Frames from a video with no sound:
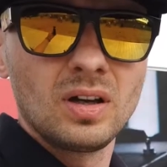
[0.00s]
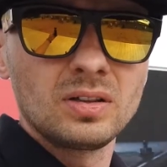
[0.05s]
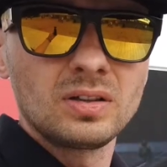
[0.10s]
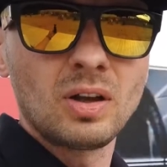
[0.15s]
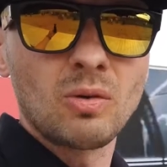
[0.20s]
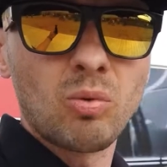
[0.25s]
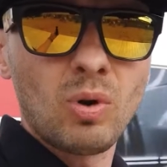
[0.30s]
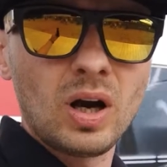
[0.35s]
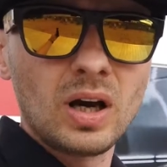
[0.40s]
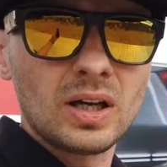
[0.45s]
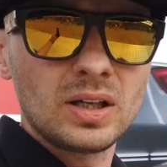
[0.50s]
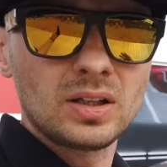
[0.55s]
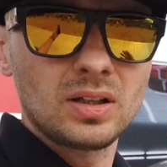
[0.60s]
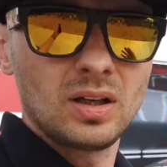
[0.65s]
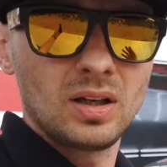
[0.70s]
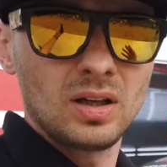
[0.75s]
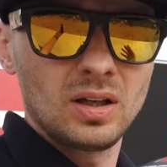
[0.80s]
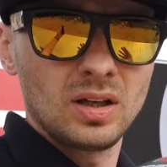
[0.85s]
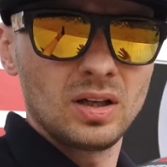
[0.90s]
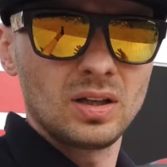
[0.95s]
the right
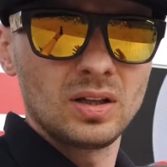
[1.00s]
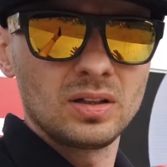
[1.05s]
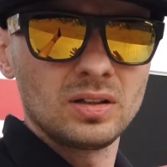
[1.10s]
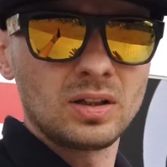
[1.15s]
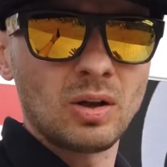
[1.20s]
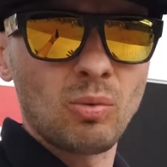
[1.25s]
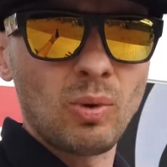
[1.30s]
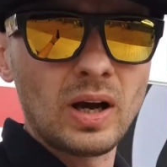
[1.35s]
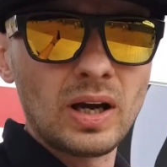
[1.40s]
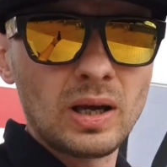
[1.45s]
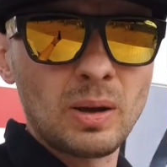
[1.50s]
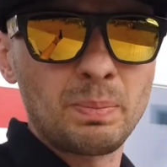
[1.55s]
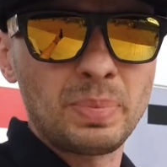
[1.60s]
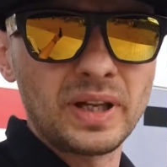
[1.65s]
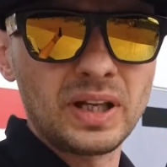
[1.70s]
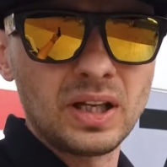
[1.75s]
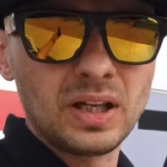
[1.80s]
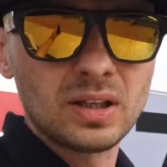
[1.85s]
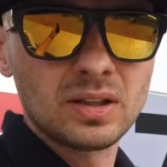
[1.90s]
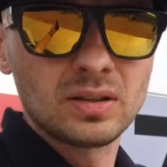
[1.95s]

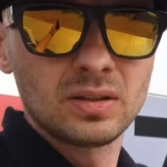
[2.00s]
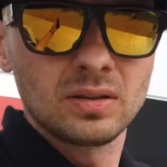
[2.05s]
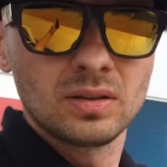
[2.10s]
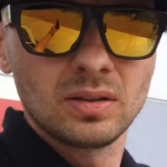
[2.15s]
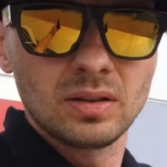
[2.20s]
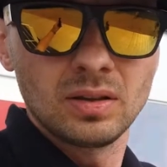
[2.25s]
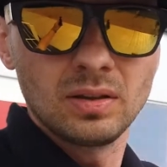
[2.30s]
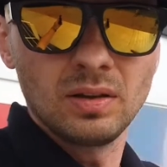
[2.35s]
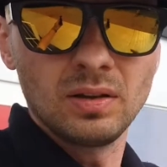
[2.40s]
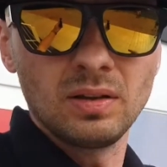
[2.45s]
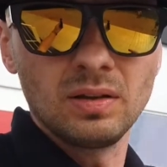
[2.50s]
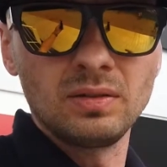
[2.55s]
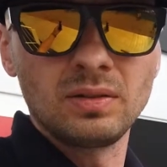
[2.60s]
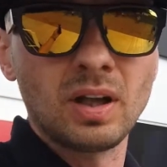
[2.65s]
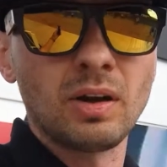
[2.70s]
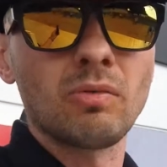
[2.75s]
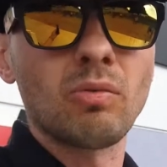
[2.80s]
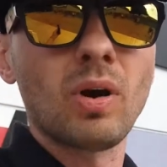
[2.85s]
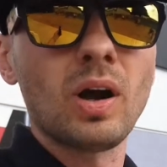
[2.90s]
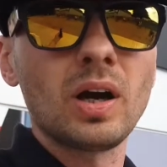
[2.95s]
opinion,
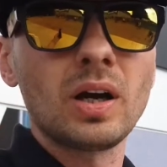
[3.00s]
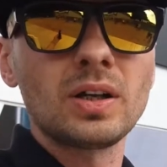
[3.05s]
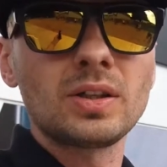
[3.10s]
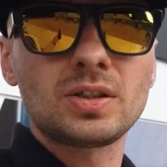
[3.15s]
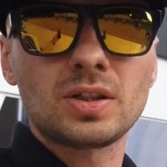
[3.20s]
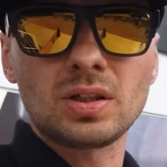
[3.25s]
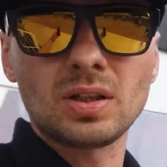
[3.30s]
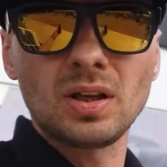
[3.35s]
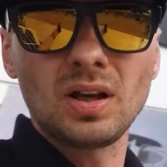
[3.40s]
the right